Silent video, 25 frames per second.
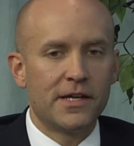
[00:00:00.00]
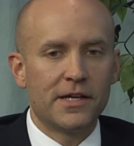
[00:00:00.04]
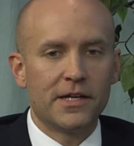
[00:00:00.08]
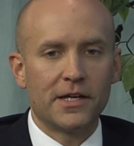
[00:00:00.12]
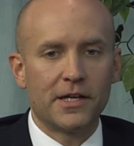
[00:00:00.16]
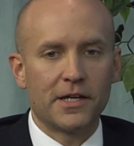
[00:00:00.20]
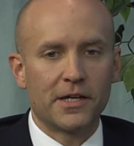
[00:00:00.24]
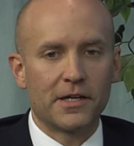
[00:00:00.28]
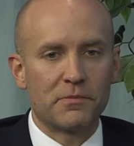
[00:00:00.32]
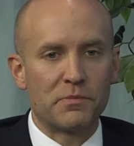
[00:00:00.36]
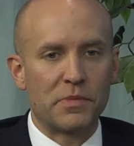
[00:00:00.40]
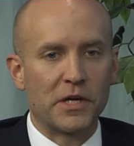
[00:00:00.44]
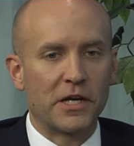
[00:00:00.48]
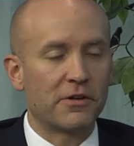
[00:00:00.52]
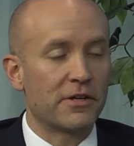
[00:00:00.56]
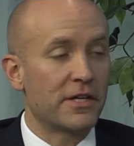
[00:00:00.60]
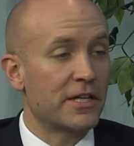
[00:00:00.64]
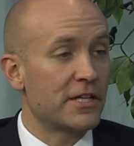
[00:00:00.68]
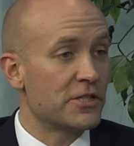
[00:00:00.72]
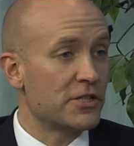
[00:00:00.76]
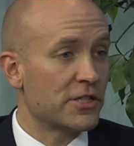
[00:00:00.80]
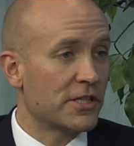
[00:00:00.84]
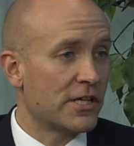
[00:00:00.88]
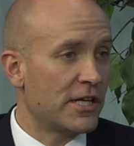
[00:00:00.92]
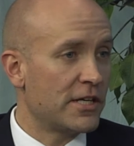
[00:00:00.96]

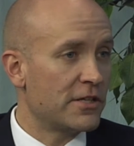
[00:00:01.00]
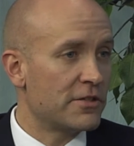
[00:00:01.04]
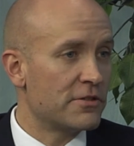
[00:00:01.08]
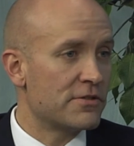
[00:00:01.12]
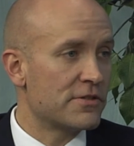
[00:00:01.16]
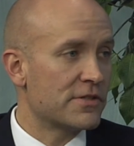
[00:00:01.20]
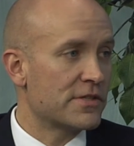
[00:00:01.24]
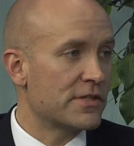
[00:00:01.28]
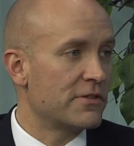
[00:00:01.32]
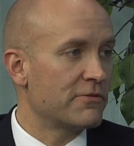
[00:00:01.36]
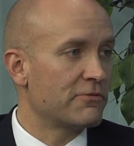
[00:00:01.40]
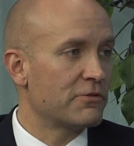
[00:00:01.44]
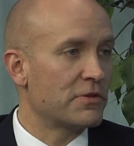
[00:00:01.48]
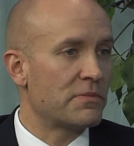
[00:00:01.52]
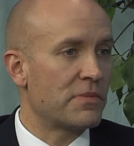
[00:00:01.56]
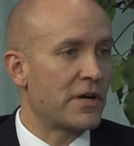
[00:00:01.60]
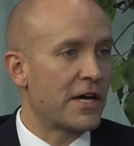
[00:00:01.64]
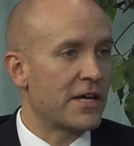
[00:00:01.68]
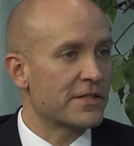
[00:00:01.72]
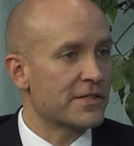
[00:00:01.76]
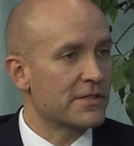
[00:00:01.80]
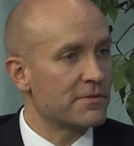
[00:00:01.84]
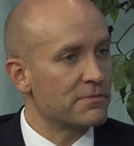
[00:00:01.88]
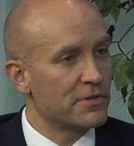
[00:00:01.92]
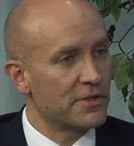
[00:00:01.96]
para-educators that would
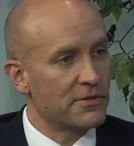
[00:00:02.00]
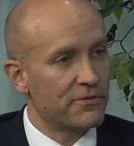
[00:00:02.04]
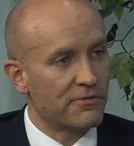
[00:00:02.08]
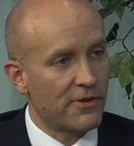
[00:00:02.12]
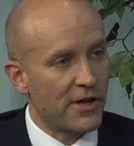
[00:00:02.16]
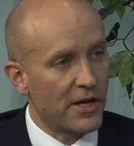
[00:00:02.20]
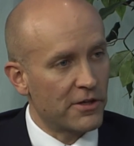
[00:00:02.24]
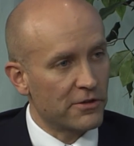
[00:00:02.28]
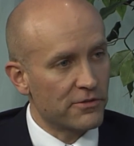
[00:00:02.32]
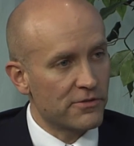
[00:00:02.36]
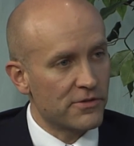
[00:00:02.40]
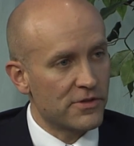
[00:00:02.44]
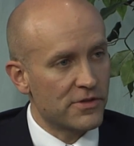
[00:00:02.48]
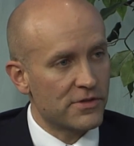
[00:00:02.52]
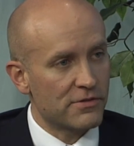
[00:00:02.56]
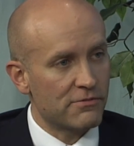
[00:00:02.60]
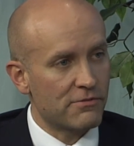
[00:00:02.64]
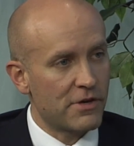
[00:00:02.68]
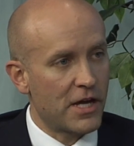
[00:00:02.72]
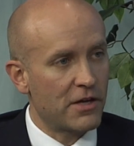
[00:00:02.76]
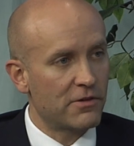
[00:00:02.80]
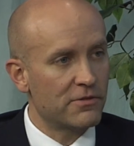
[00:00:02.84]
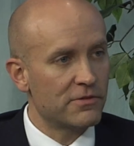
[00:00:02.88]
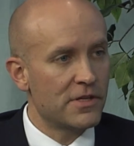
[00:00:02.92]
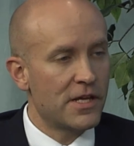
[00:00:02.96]
possibly follow this
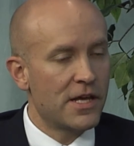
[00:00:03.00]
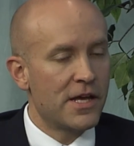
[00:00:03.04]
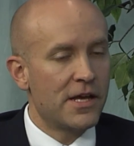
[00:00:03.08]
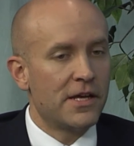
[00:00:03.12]
route.